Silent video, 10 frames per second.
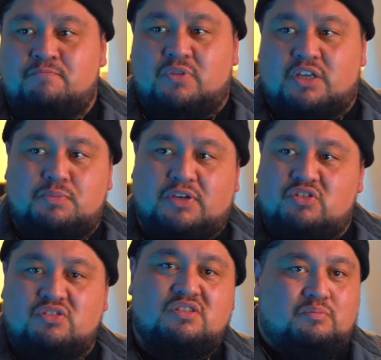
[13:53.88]
It's
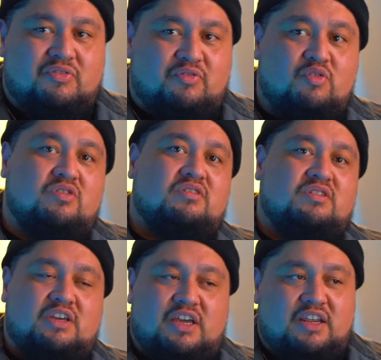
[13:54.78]
because before
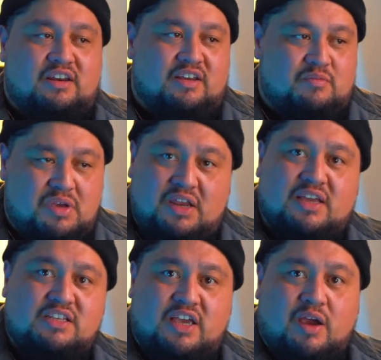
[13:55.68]
you get in a mean
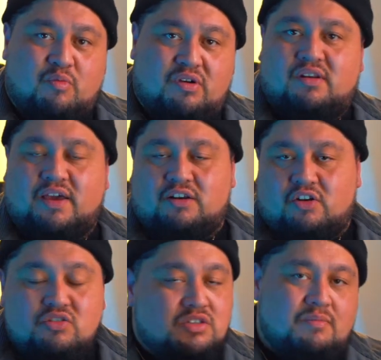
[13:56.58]
as camera, like
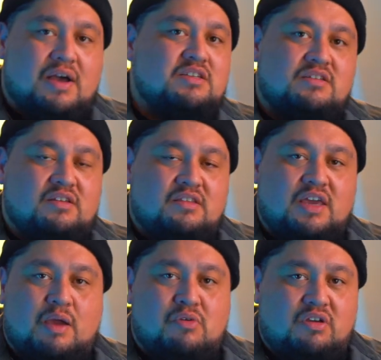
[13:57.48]
learn to master the
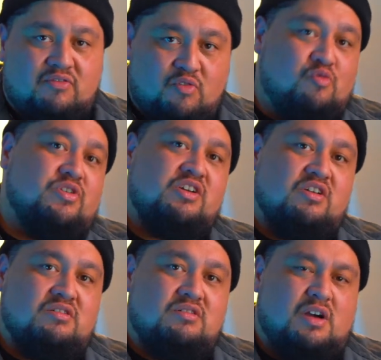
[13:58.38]
camera you've already
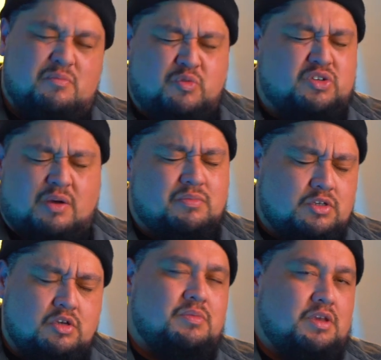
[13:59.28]
got, which I'm
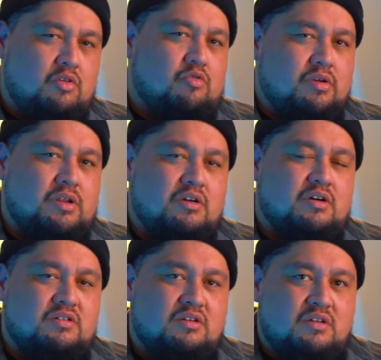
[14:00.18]
assuming you already
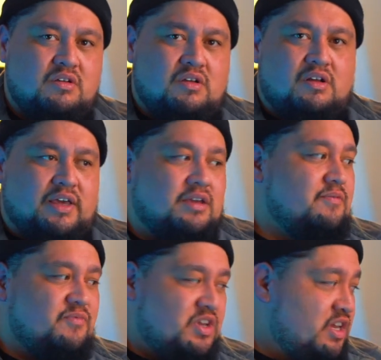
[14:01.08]
got. Like
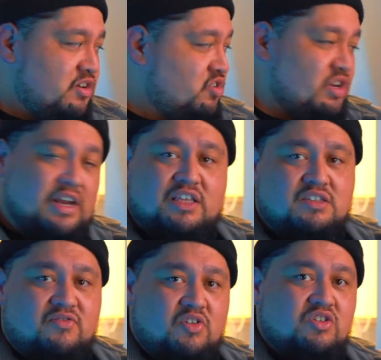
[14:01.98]
get a good
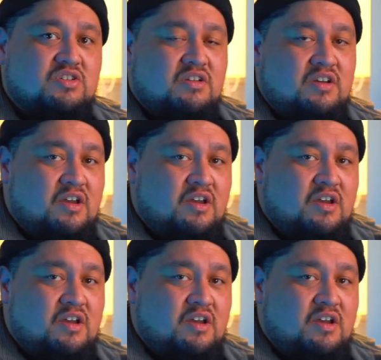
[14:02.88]
lens first.